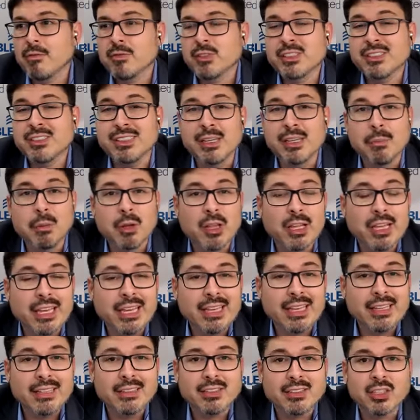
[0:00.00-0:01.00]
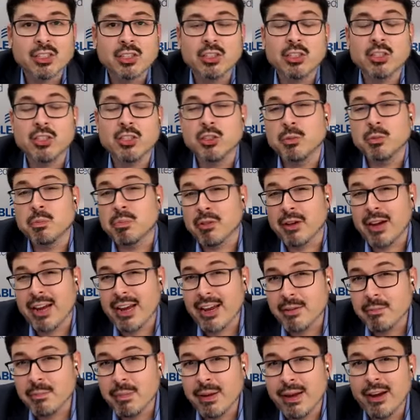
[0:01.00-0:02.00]
siblings, it could include
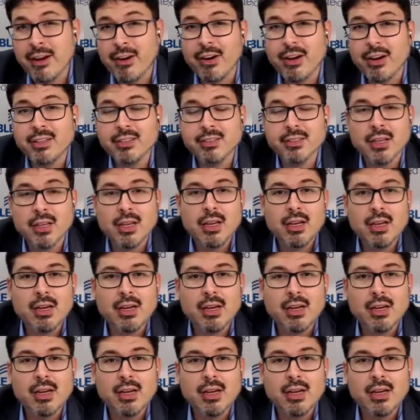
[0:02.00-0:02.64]
grandparents,